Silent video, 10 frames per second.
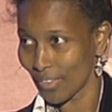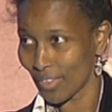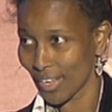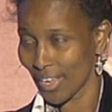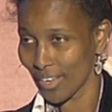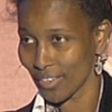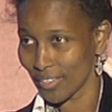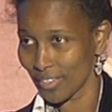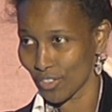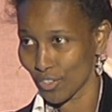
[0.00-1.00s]
The
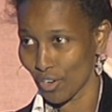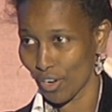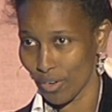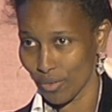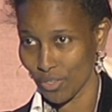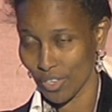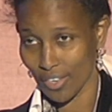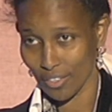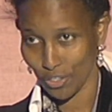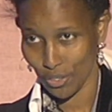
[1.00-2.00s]
case is closed
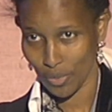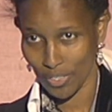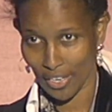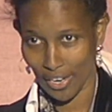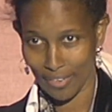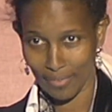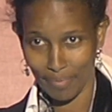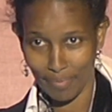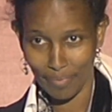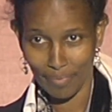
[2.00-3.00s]
as a suicide.
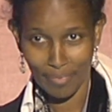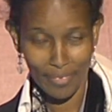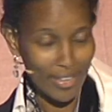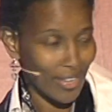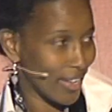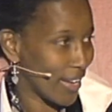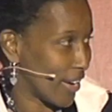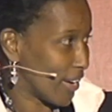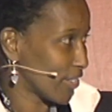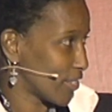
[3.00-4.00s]

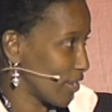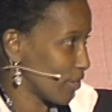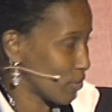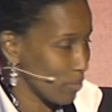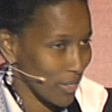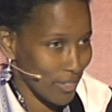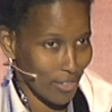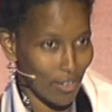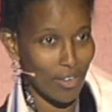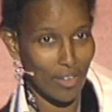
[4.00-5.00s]
And listening to
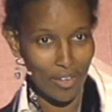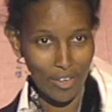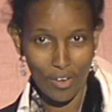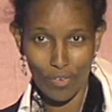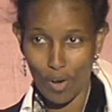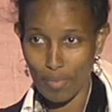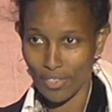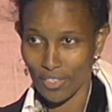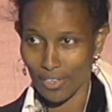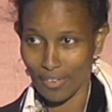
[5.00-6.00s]
Mister
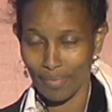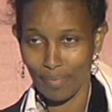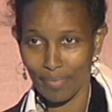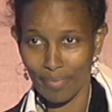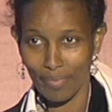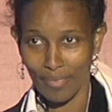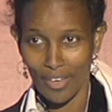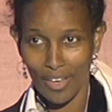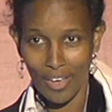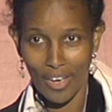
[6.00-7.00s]
Robertson,
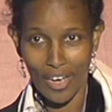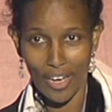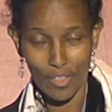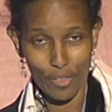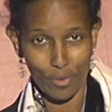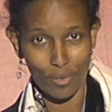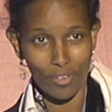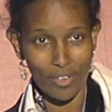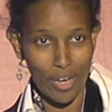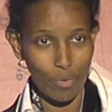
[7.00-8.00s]
I
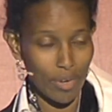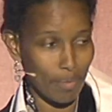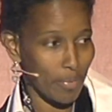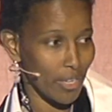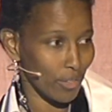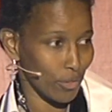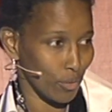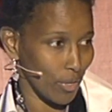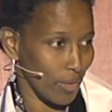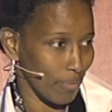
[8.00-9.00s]
thought I would appeal
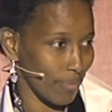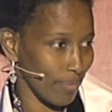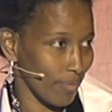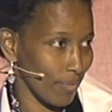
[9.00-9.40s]
to him